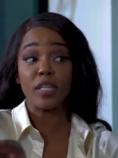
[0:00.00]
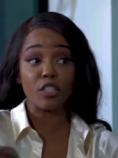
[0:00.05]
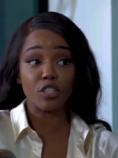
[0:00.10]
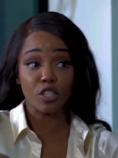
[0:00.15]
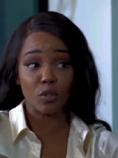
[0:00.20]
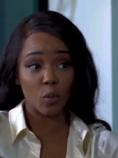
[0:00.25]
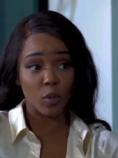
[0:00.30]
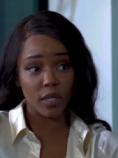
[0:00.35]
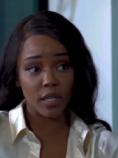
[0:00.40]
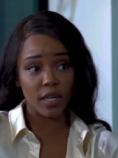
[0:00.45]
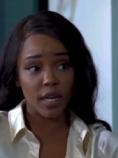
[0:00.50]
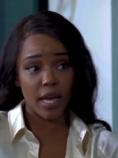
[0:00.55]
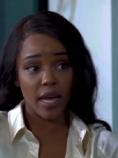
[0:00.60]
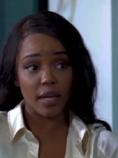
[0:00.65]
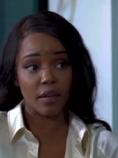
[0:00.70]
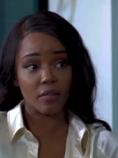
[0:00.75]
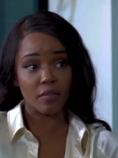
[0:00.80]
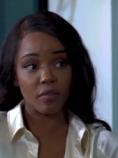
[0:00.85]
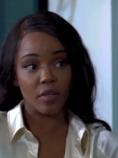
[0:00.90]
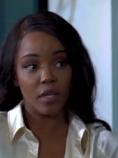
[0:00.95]
speech wouldn't
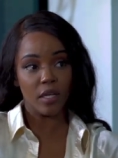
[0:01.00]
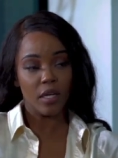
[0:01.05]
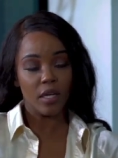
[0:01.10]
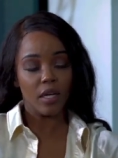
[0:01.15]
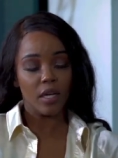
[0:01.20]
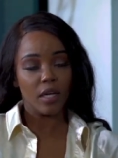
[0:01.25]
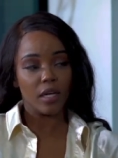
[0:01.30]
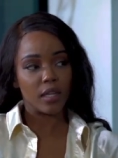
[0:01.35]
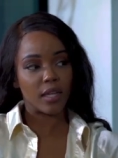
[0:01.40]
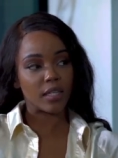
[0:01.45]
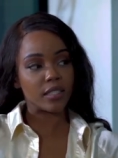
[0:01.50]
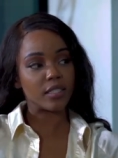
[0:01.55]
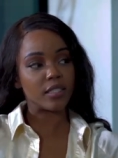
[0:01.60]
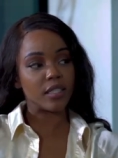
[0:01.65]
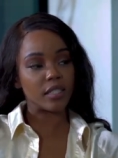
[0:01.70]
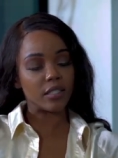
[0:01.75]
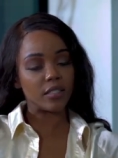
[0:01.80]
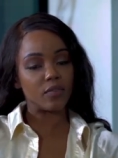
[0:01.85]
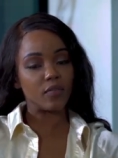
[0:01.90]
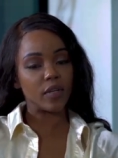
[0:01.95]
have. Yeah. That's
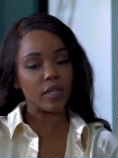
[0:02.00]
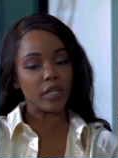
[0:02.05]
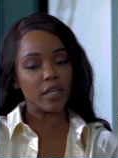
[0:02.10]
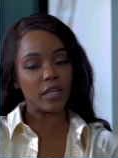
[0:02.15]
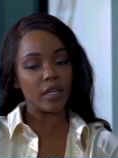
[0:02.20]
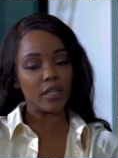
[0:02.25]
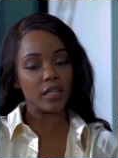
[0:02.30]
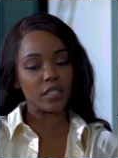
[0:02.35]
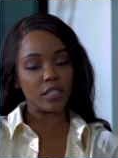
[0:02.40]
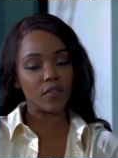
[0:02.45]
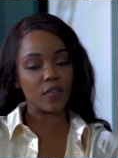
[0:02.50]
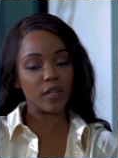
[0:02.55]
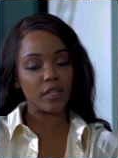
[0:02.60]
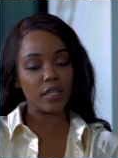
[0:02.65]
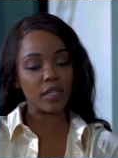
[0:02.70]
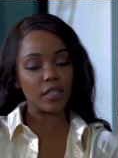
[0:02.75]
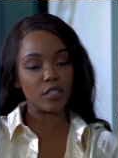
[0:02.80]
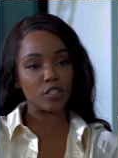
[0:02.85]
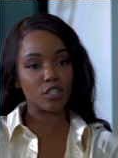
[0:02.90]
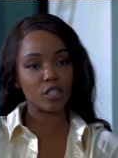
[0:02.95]
that's very that's
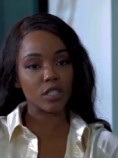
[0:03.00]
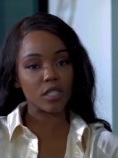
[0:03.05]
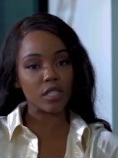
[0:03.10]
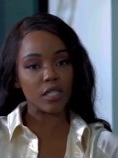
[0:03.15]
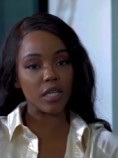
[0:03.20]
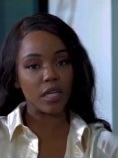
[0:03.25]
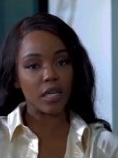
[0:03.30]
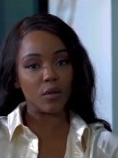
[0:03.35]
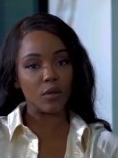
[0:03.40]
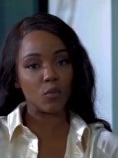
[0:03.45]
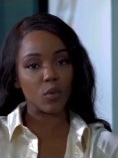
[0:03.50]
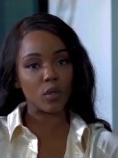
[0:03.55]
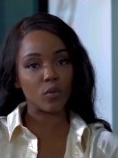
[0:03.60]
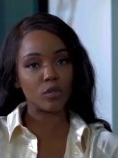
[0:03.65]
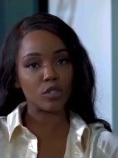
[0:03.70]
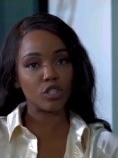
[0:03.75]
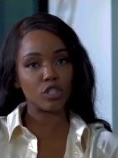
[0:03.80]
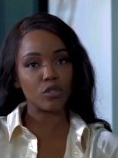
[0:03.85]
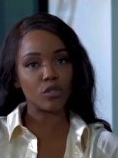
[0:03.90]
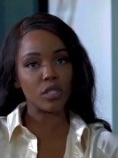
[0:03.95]
very interesting. And what
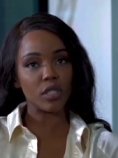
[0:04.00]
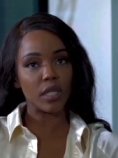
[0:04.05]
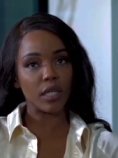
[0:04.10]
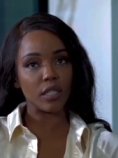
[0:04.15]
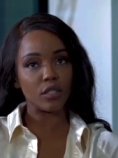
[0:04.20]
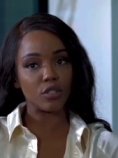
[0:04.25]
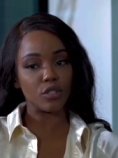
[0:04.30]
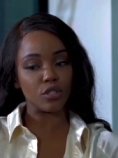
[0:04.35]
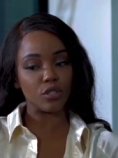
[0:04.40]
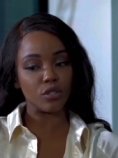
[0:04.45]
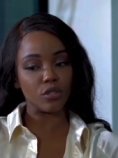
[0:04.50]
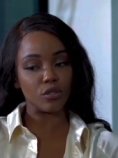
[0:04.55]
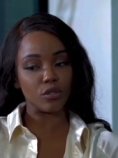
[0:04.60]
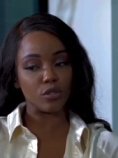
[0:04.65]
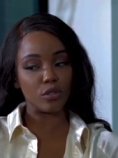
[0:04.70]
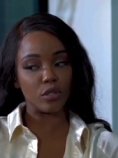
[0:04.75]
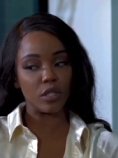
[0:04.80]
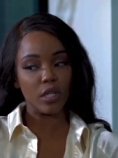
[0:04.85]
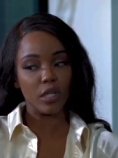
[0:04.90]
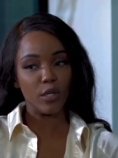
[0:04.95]
would you say to
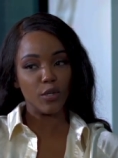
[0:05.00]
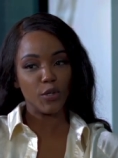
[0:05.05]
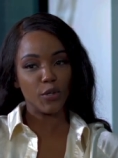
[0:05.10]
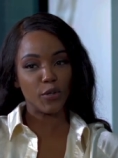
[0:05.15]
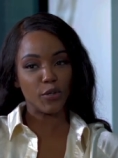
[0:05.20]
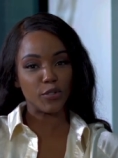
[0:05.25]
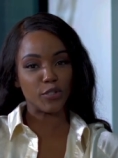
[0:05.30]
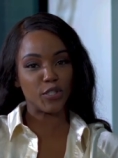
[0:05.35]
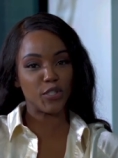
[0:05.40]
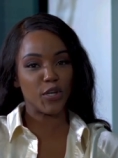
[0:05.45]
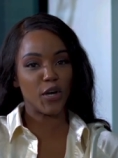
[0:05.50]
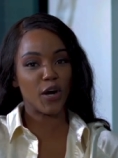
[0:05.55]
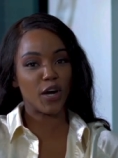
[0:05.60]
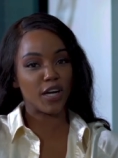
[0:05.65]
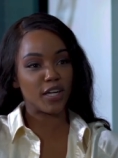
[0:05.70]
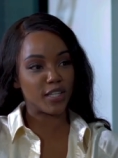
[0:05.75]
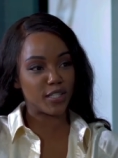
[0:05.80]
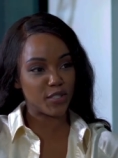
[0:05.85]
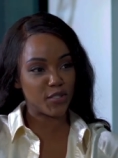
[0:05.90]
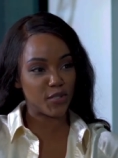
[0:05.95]
to
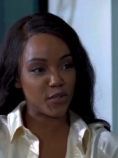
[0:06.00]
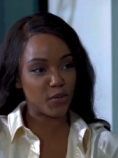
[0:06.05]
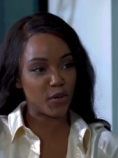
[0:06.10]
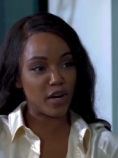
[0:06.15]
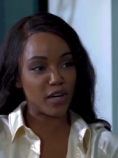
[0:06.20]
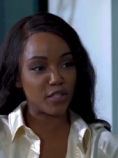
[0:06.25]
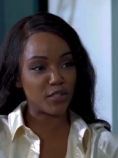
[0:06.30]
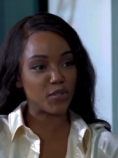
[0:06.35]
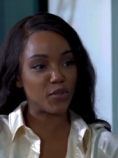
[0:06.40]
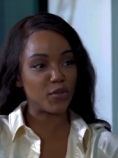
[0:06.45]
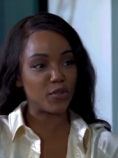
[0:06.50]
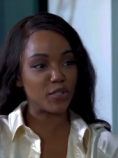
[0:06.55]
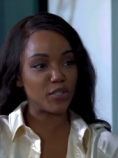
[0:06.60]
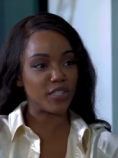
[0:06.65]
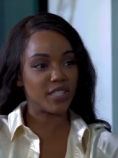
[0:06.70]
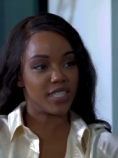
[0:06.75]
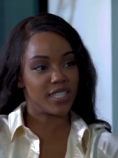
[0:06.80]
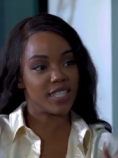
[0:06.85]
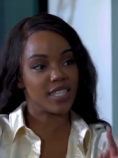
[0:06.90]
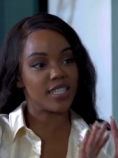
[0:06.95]
artists who are told
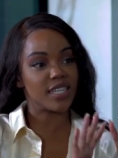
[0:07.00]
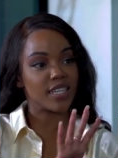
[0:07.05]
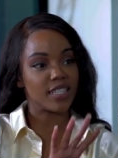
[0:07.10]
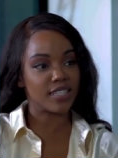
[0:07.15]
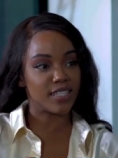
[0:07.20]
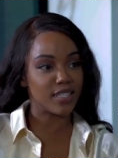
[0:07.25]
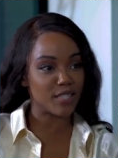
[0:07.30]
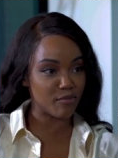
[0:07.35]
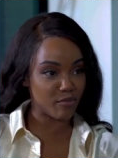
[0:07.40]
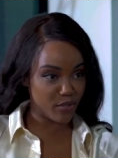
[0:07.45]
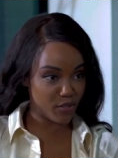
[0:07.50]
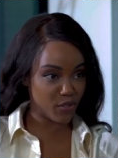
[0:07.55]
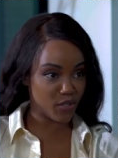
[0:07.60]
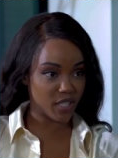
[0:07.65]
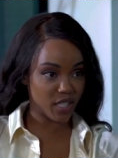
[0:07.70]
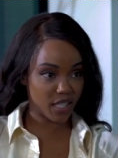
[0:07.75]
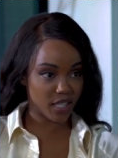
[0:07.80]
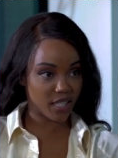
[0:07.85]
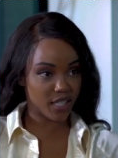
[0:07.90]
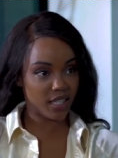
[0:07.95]
to stick to the
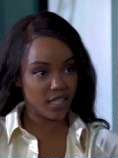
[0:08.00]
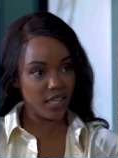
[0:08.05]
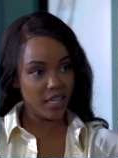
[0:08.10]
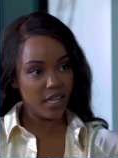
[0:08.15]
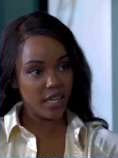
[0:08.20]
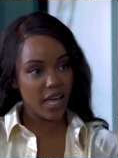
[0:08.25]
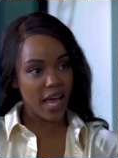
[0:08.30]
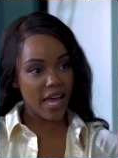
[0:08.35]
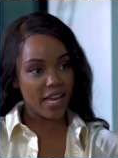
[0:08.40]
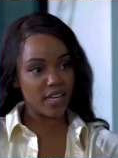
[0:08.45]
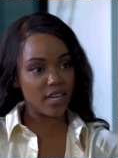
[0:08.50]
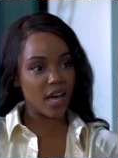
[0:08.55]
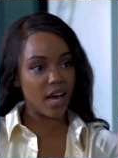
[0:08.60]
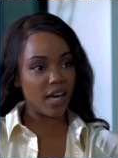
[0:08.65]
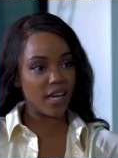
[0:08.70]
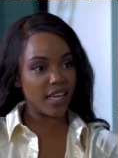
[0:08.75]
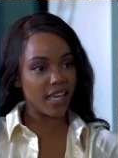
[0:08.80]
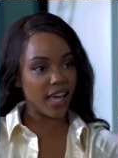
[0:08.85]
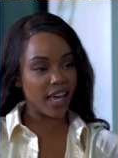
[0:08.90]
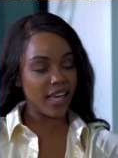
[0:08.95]
music and
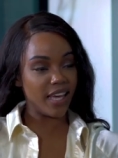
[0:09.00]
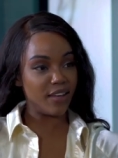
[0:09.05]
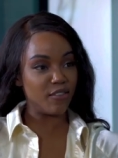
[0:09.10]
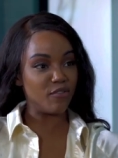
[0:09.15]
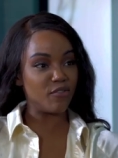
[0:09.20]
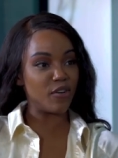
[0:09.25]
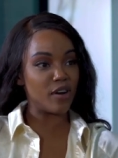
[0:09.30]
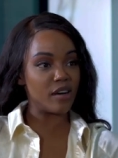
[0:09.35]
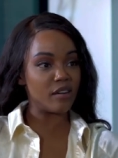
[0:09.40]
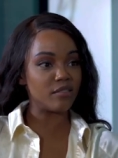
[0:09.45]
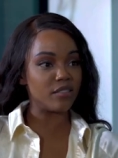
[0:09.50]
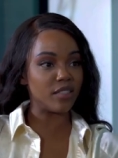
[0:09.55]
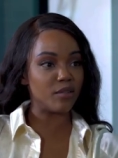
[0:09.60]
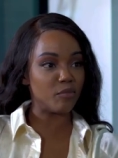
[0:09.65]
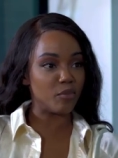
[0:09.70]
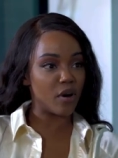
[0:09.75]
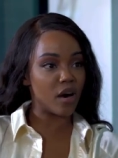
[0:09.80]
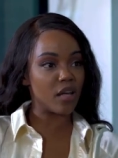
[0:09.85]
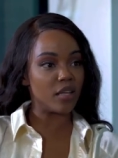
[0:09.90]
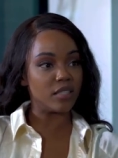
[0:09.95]
not get involved
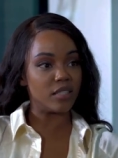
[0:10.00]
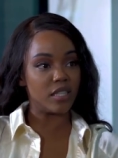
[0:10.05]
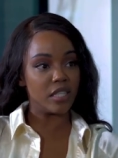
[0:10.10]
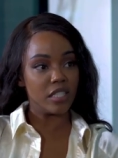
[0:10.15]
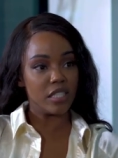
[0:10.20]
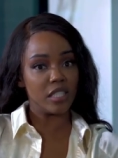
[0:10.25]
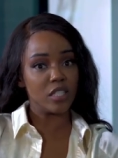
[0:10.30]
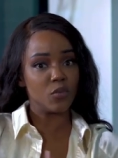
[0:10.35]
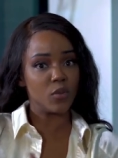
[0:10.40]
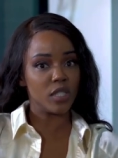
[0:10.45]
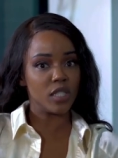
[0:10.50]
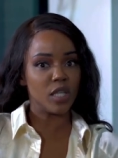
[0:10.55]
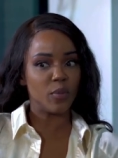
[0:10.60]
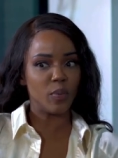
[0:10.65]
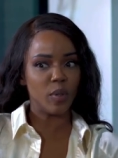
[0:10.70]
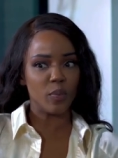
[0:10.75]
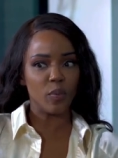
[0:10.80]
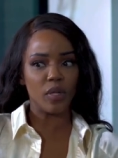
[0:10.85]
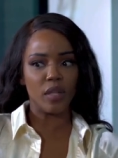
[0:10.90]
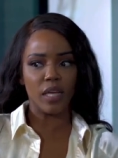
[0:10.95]
in politics? Because we see
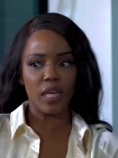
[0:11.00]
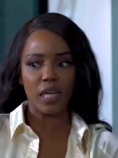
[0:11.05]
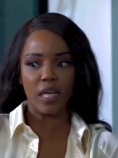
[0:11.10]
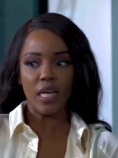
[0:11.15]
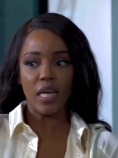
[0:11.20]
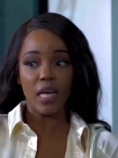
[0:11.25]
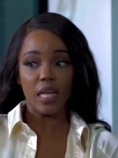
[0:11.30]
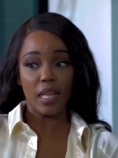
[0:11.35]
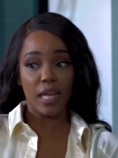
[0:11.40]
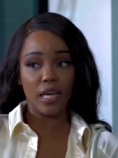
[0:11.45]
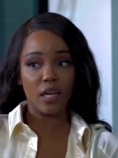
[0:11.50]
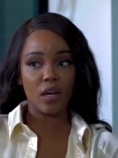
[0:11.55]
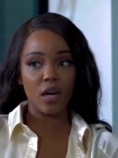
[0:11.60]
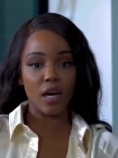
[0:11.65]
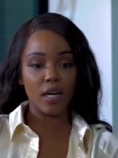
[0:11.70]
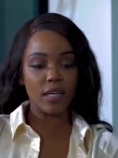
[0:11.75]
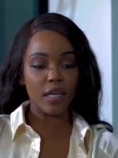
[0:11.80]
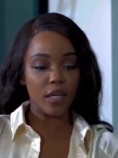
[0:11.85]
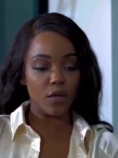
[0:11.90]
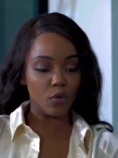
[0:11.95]
people like like
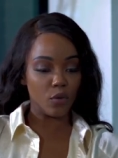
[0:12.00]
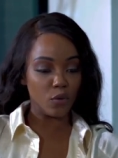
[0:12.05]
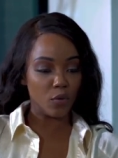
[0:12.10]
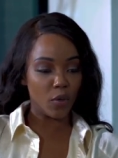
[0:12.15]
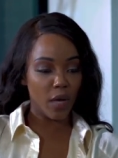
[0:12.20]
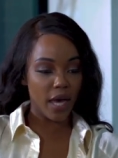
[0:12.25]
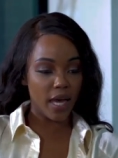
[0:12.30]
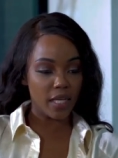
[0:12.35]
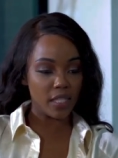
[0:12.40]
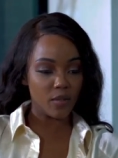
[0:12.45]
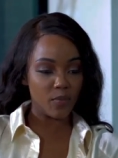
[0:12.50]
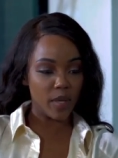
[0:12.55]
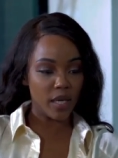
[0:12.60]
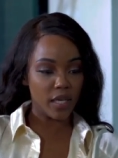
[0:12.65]
Kanye who has